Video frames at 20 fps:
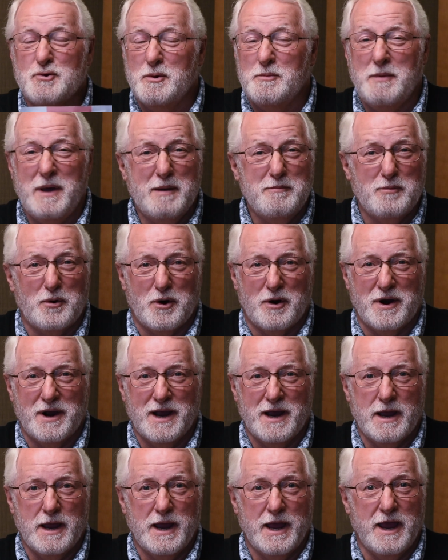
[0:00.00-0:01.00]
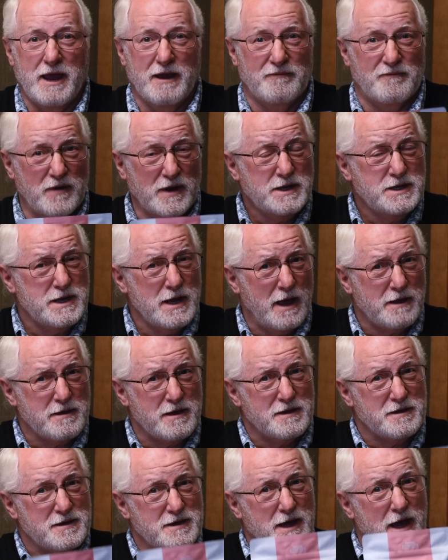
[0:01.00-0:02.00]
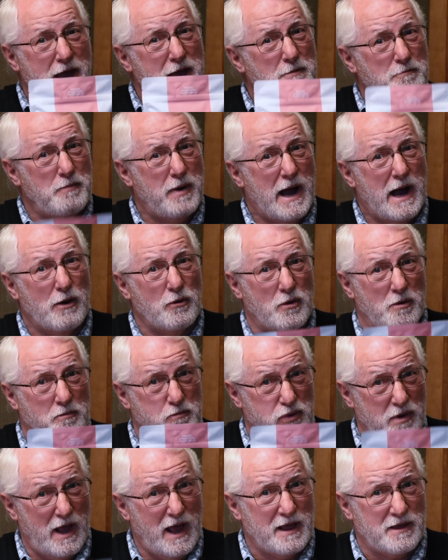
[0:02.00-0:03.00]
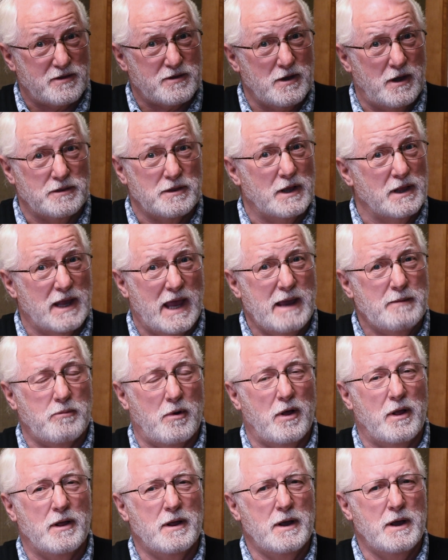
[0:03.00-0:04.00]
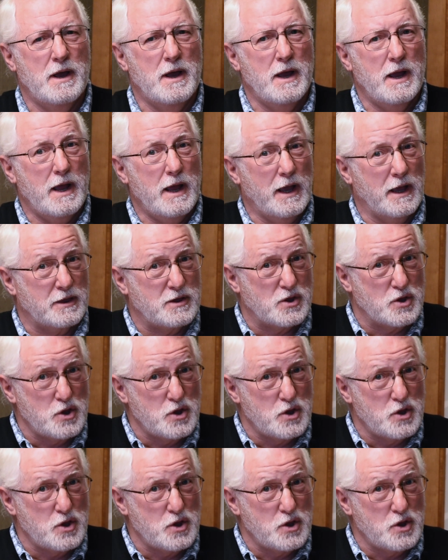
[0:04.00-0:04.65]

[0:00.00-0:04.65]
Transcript: remember, if it doesn't say Empower Plus on the label, it's